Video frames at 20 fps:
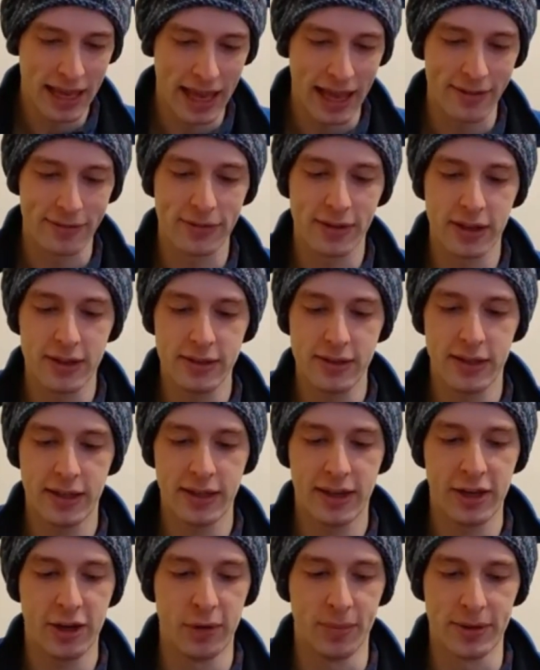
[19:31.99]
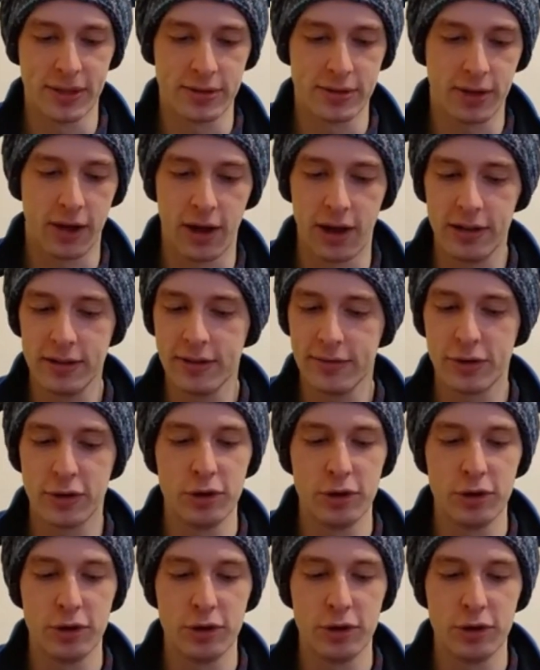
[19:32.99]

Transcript: halflings, and humans, all of